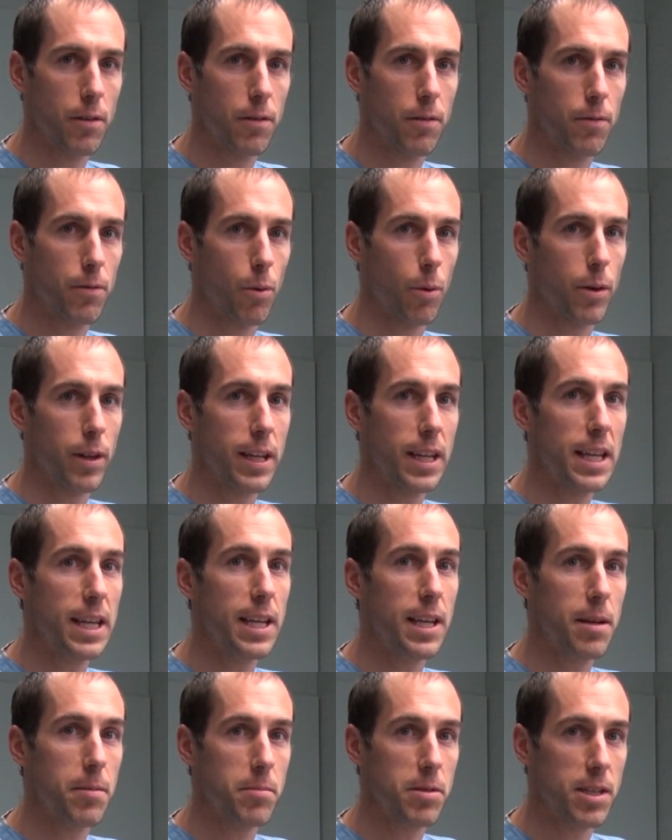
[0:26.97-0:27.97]
for the
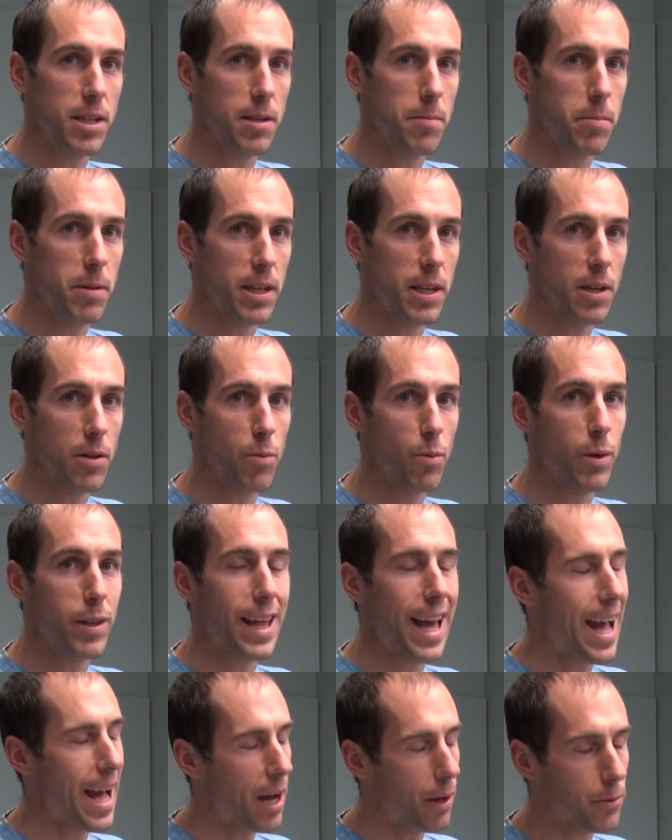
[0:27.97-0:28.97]
EMTB
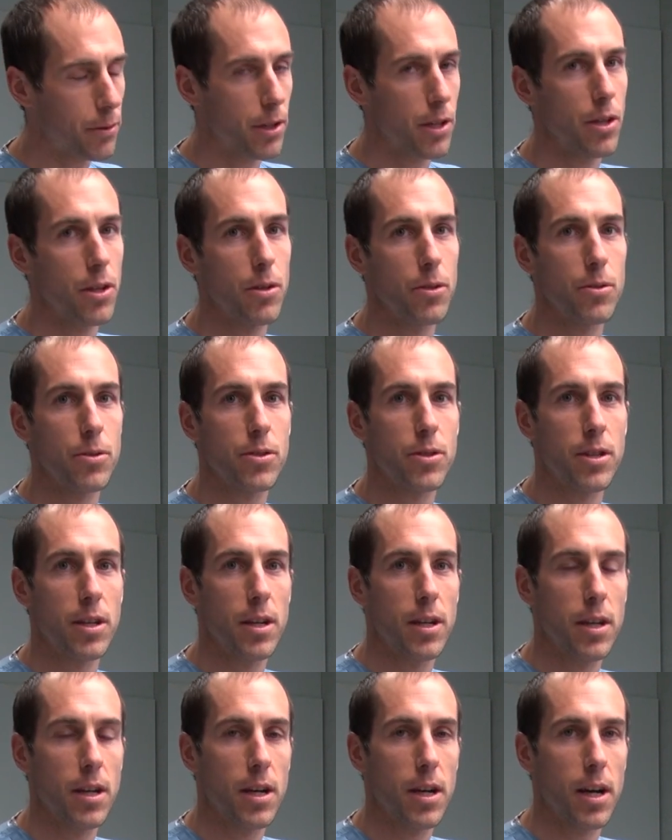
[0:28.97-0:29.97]
without the use
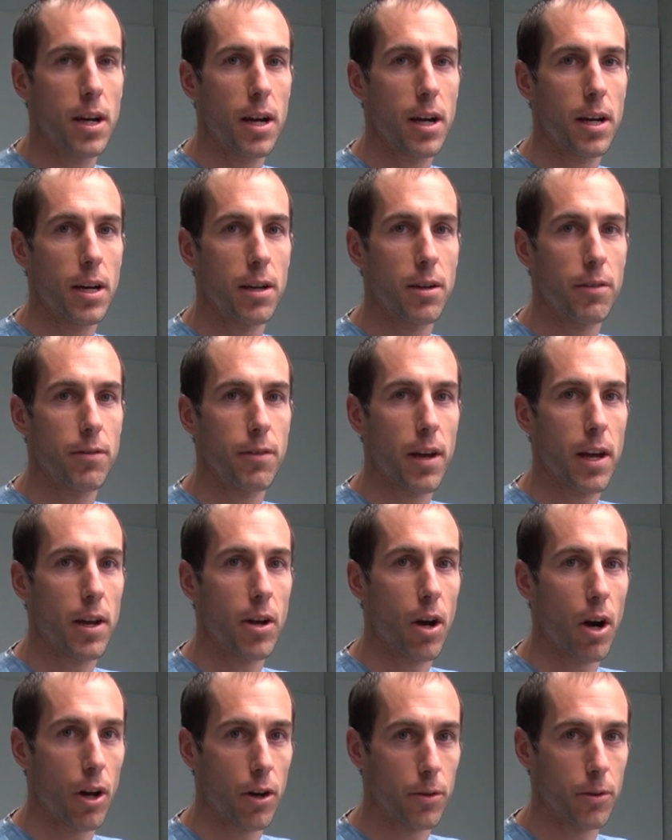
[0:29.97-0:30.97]
of an
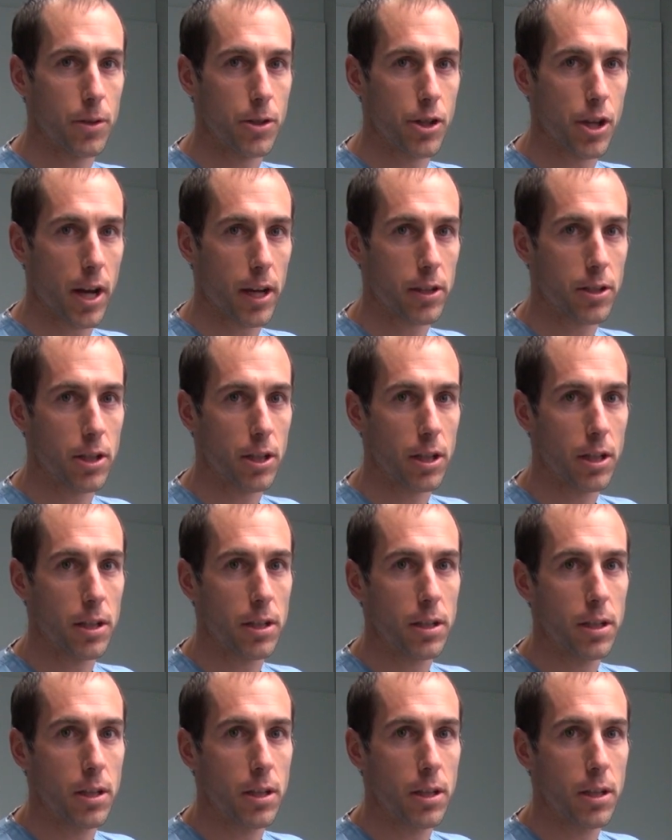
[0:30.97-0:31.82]
autoinjector.